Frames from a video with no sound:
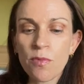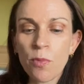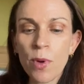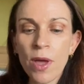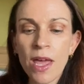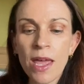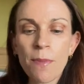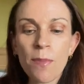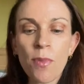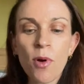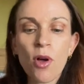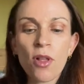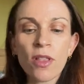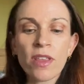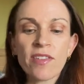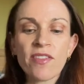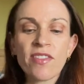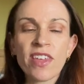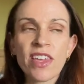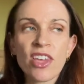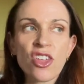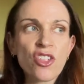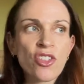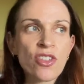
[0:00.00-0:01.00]
where
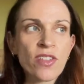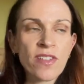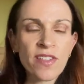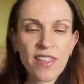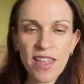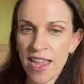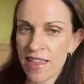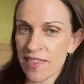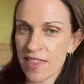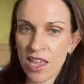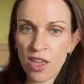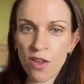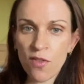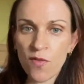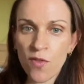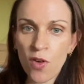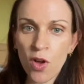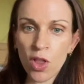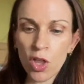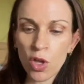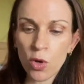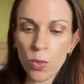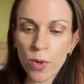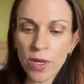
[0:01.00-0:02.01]
politicians and their
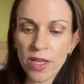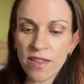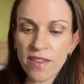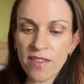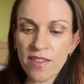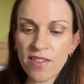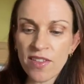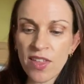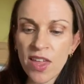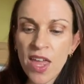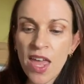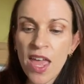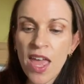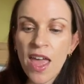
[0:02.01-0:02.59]
followers